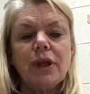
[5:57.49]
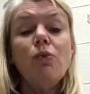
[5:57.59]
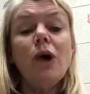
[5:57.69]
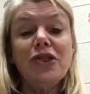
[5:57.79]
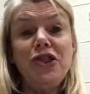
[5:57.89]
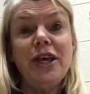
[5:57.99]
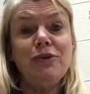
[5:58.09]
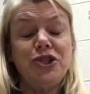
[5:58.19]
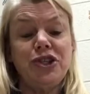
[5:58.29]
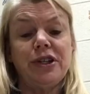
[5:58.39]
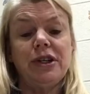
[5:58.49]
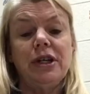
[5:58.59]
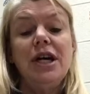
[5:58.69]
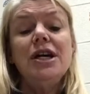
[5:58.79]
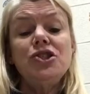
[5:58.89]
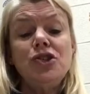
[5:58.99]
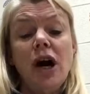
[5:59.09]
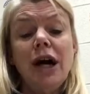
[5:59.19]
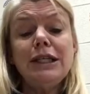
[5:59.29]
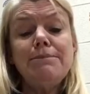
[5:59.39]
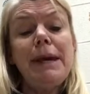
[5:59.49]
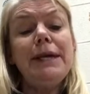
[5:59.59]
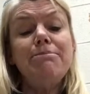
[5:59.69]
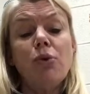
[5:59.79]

One thing was sure. Dogs made